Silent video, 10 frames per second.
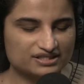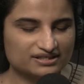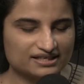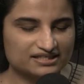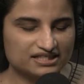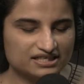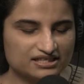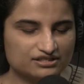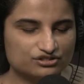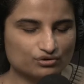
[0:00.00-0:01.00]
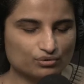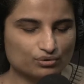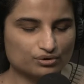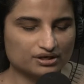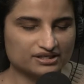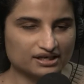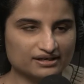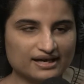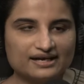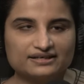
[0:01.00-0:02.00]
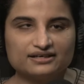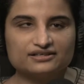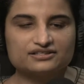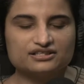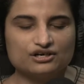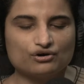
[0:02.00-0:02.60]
is in their teens or a young adult,